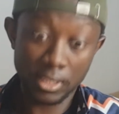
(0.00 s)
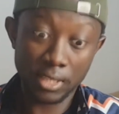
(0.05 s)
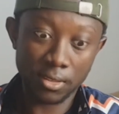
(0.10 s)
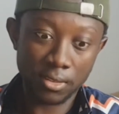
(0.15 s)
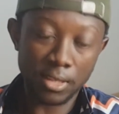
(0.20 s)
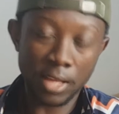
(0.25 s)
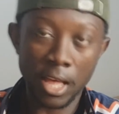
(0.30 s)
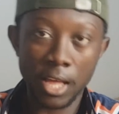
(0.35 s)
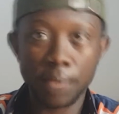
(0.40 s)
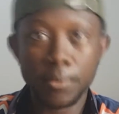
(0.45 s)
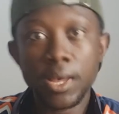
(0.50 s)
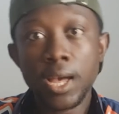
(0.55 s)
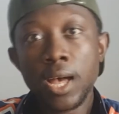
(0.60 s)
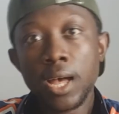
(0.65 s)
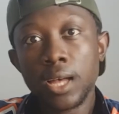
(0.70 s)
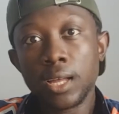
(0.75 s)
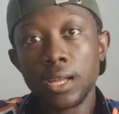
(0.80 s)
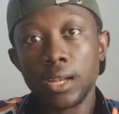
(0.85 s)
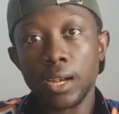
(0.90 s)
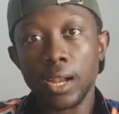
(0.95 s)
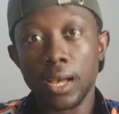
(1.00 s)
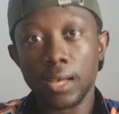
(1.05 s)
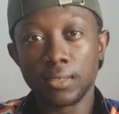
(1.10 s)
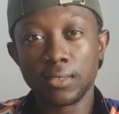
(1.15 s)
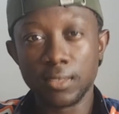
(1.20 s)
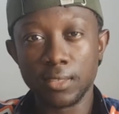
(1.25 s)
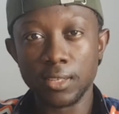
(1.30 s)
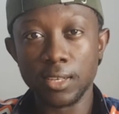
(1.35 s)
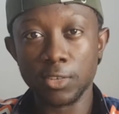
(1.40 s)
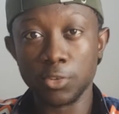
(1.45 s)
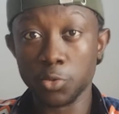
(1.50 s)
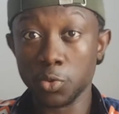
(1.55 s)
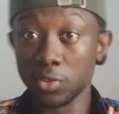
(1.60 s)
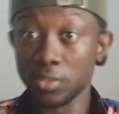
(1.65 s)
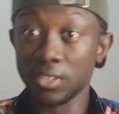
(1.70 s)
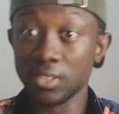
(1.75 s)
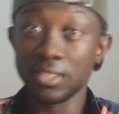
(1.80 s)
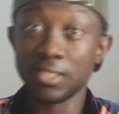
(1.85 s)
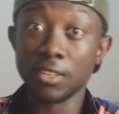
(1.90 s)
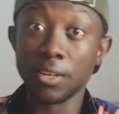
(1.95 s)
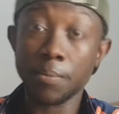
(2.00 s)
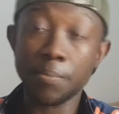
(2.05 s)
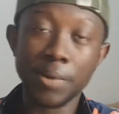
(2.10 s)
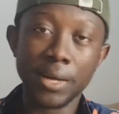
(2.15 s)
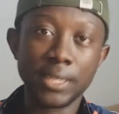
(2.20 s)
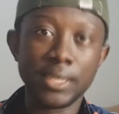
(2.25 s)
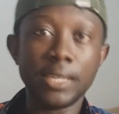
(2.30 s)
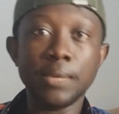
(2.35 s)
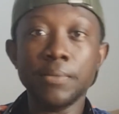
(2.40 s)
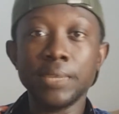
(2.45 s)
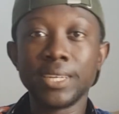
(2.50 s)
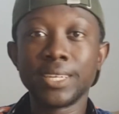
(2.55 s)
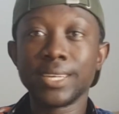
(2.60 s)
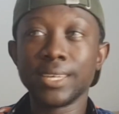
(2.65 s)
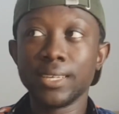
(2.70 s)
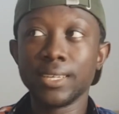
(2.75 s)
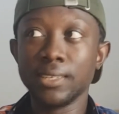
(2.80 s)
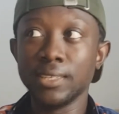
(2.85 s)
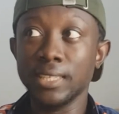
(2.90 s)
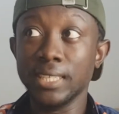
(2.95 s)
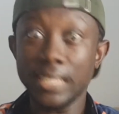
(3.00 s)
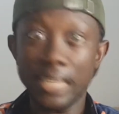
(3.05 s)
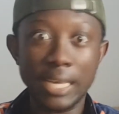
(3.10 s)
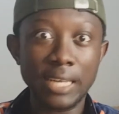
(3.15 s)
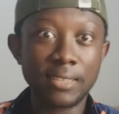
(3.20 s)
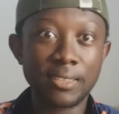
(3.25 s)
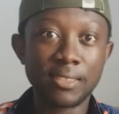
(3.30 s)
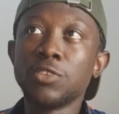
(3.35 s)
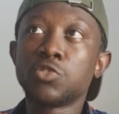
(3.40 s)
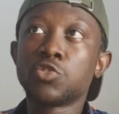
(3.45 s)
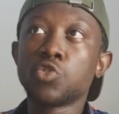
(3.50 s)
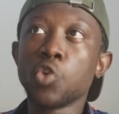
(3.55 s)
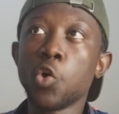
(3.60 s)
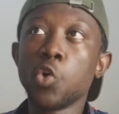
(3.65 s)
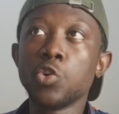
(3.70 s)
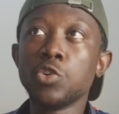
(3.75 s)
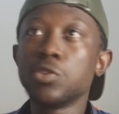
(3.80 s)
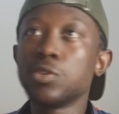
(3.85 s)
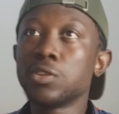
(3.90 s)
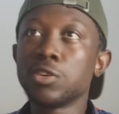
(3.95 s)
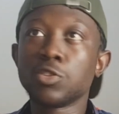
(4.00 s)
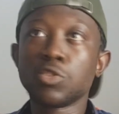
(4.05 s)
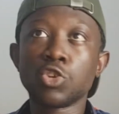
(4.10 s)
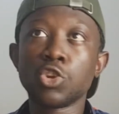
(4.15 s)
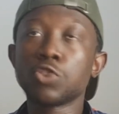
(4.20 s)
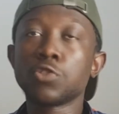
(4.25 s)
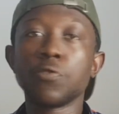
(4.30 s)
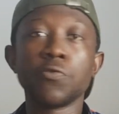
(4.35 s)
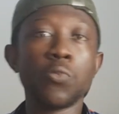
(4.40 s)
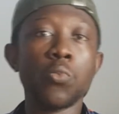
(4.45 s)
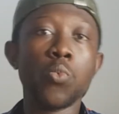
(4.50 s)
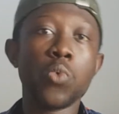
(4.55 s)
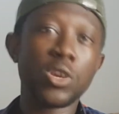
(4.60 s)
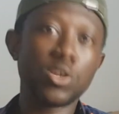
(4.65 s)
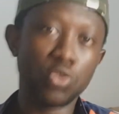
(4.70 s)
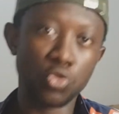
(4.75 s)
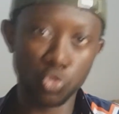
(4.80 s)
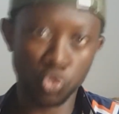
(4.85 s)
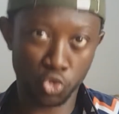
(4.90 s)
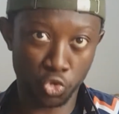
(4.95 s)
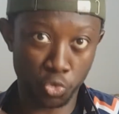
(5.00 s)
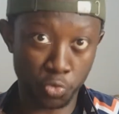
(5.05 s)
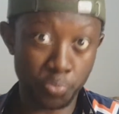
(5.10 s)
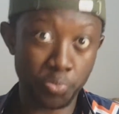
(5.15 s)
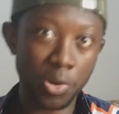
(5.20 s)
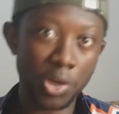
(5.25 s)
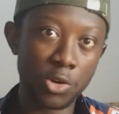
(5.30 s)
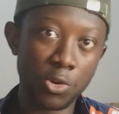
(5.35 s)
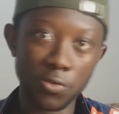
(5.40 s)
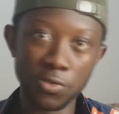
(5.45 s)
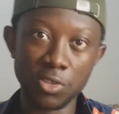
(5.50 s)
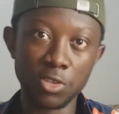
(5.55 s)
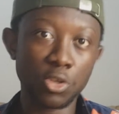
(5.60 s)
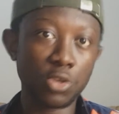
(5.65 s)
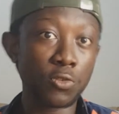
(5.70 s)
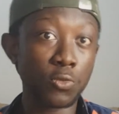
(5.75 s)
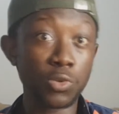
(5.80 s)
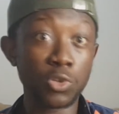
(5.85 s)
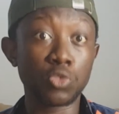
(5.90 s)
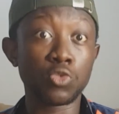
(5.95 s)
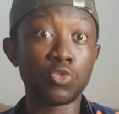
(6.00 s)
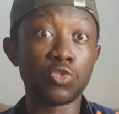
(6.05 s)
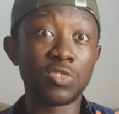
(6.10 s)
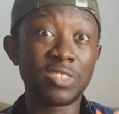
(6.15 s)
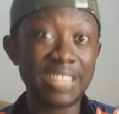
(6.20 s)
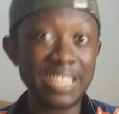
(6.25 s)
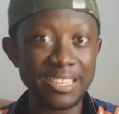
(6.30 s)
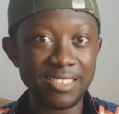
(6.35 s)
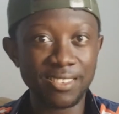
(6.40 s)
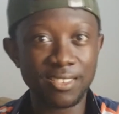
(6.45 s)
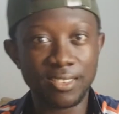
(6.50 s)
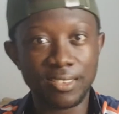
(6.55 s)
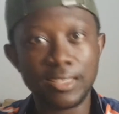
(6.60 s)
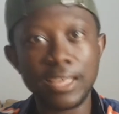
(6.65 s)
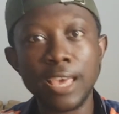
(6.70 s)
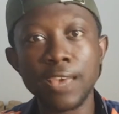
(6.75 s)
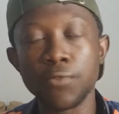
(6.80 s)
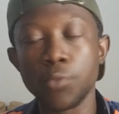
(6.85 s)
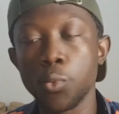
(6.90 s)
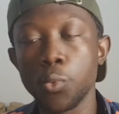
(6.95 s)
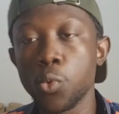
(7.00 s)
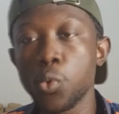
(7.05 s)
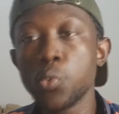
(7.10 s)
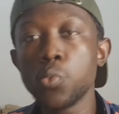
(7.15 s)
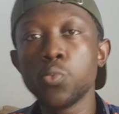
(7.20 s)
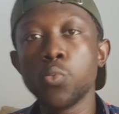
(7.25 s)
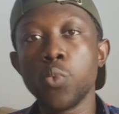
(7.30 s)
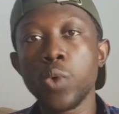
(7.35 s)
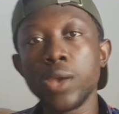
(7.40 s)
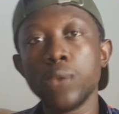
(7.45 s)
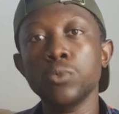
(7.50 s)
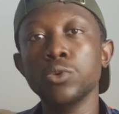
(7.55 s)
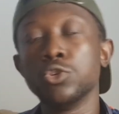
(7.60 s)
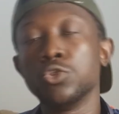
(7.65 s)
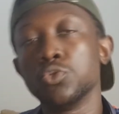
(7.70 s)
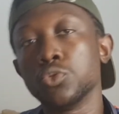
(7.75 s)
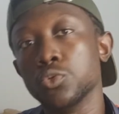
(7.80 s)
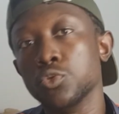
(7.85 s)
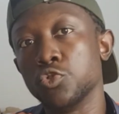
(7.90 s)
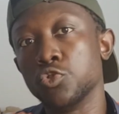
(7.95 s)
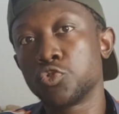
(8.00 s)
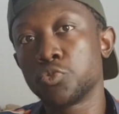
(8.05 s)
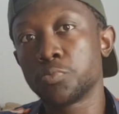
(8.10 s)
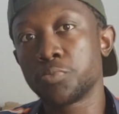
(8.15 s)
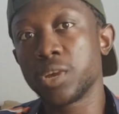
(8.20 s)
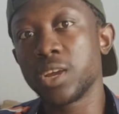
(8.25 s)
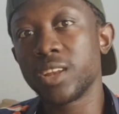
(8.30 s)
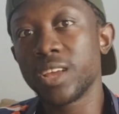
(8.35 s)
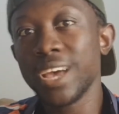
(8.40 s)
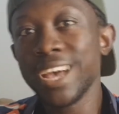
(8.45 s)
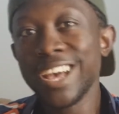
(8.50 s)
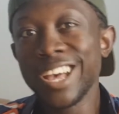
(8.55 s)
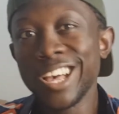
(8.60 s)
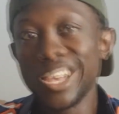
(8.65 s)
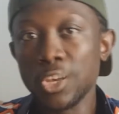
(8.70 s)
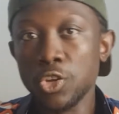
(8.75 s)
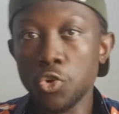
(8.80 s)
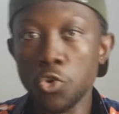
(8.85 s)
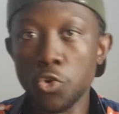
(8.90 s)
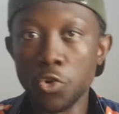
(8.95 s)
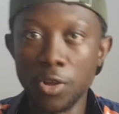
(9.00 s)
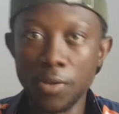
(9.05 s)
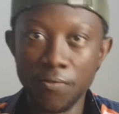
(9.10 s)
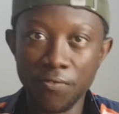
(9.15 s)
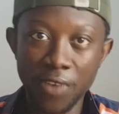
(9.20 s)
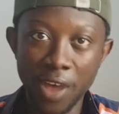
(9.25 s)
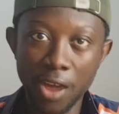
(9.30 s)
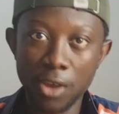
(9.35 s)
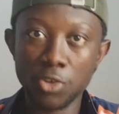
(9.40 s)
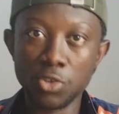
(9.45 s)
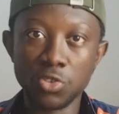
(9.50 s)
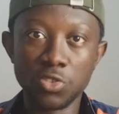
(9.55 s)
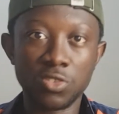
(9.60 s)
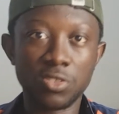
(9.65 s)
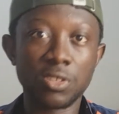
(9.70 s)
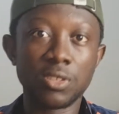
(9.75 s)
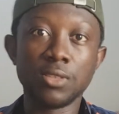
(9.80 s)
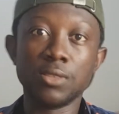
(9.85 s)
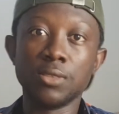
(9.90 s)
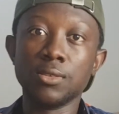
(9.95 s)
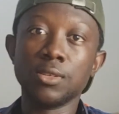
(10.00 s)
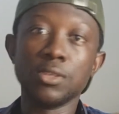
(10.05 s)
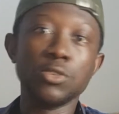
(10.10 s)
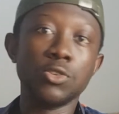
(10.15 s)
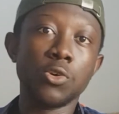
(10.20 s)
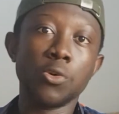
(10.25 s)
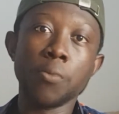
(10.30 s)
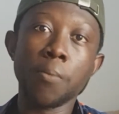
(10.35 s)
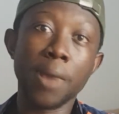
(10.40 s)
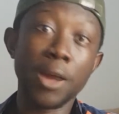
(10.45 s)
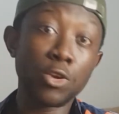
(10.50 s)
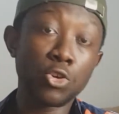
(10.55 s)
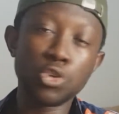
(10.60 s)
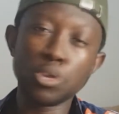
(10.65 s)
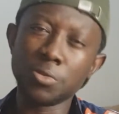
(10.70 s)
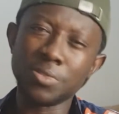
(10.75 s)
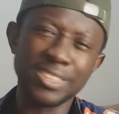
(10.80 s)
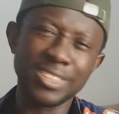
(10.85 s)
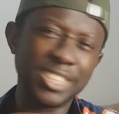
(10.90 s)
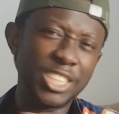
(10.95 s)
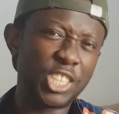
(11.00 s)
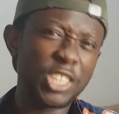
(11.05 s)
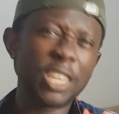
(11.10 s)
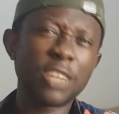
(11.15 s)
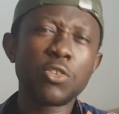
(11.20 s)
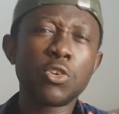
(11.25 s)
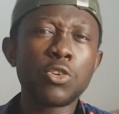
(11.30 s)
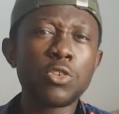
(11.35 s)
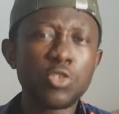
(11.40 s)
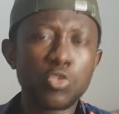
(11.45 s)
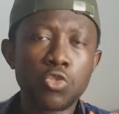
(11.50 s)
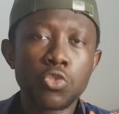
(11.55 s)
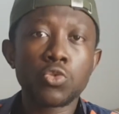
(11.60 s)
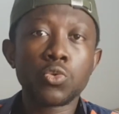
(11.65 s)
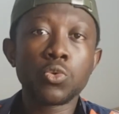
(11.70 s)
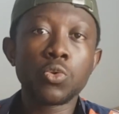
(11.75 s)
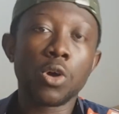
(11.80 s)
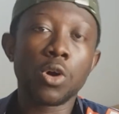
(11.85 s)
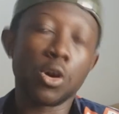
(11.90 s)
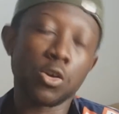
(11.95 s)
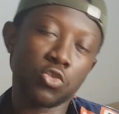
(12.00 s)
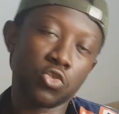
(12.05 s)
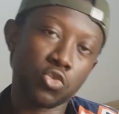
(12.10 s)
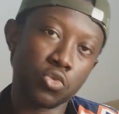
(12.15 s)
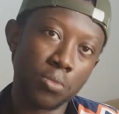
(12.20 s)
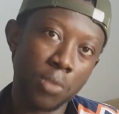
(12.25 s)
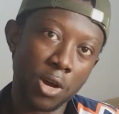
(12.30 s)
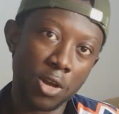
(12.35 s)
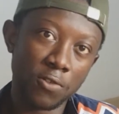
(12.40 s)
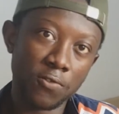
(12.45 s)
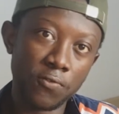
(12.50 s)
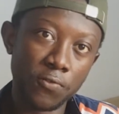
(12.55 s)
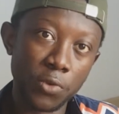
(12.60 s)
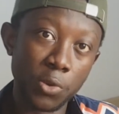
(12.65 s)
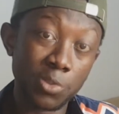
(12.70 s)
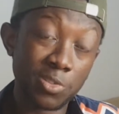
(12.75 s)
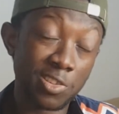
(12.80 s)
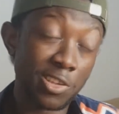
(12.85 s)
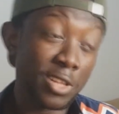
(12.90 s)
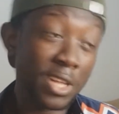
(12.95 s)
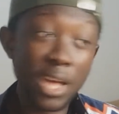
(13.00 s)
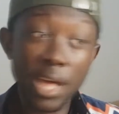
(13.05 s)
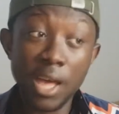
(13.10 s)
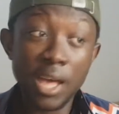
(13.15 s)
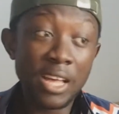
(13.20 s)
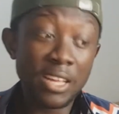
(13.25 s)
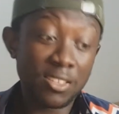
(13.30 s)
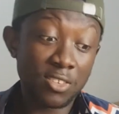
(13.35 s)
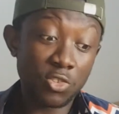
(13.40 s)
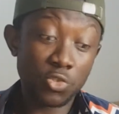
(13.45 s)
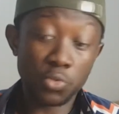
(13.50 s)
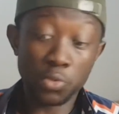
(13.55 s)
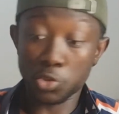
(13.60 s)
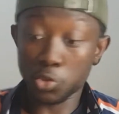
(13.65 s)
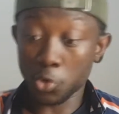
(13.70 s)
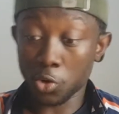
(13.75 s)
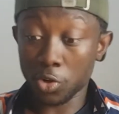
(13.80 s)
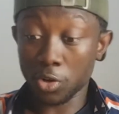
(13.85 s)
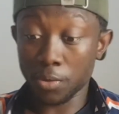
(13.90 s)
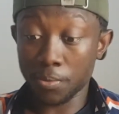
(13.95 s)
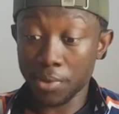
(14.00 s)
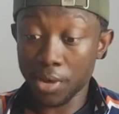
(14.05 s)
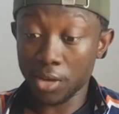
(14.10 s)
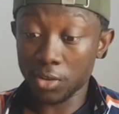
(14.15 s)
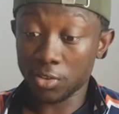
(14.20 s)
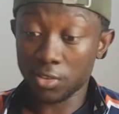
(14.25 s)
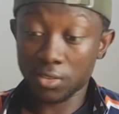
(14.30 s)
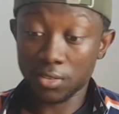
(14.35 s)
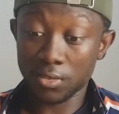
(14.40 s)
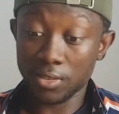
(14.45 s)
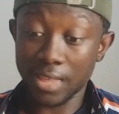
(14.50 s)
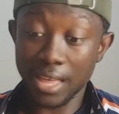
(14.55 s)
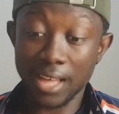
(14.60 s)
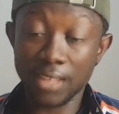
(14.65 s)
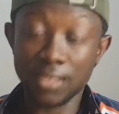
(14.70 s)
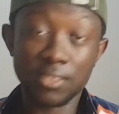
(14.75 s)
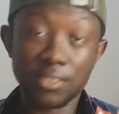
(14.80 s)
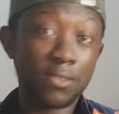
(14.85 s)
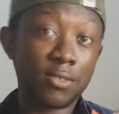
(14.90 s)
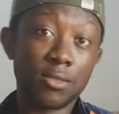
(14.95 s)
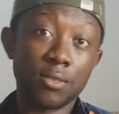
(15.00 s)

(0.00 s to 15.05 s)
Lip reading: This time, last year, it wasn't a pandemic yet. So, there's a lot of ways to spread COVID, a lot of ways to stay safe. And one way which you could spread, the virus and the, microbes in general is through our smartphones. And since we talk about that